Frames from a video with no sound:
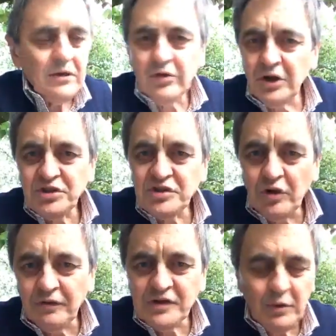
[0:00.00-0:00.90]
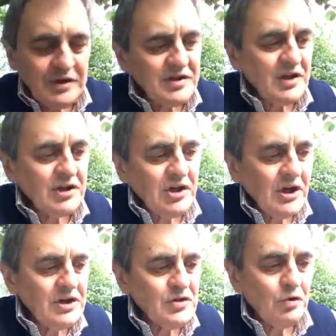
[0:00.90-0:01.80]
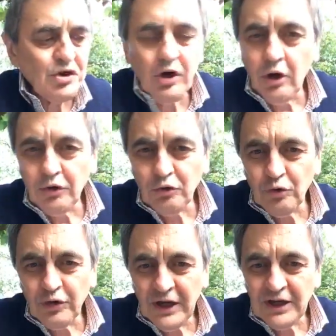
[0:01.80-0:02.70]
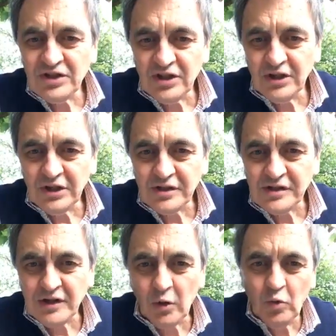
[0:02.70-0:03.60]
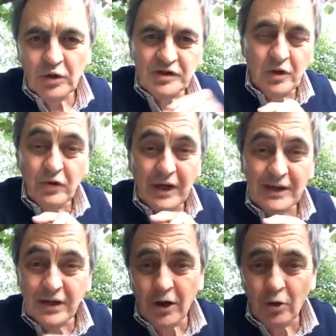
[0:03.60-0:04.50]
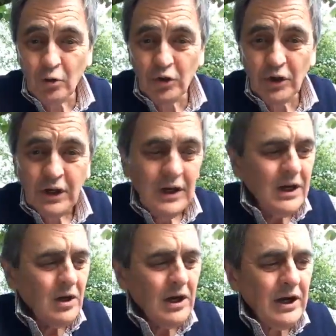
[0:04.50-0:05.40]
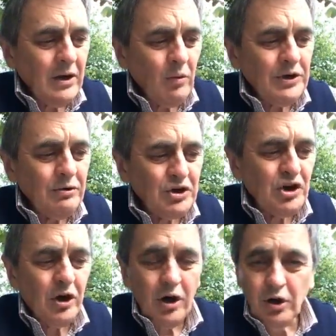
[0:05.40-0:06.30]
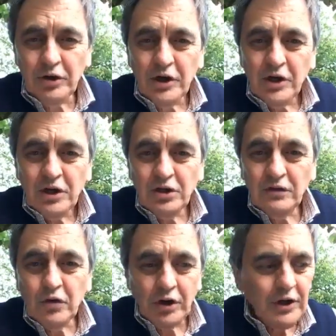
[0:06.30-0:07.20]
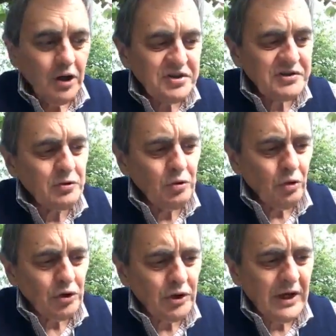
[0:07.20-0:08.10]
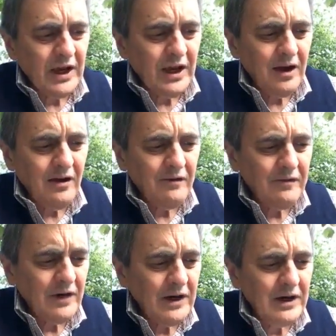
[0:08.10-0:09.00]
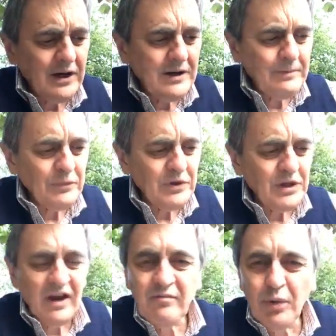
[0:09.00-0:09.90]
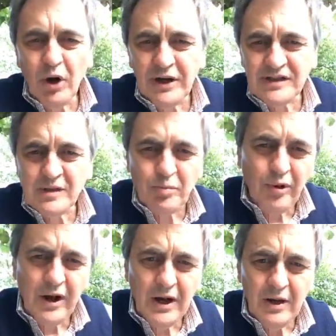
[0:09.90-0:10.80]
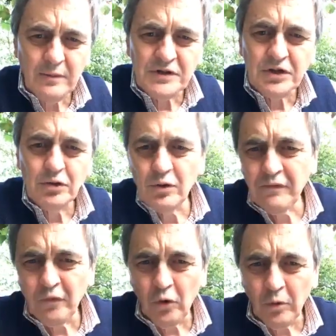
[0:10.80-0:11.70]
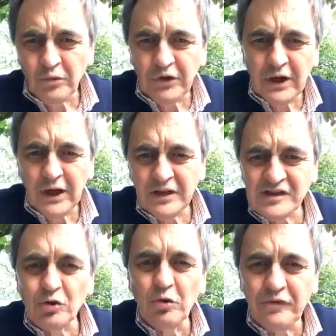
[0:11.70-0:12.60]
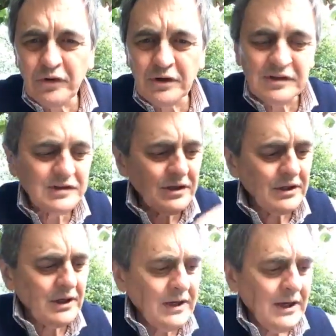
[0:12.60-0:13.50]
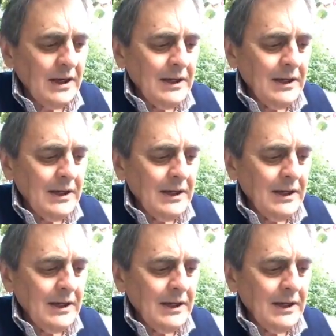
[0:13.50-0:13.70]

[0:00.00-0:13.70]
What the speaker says: that are just obvious ones, such as your childhood and teens. So they know that when you're a child, you've got to go to school. You're going to have bikes and prams and uniforms and school fees. Okay,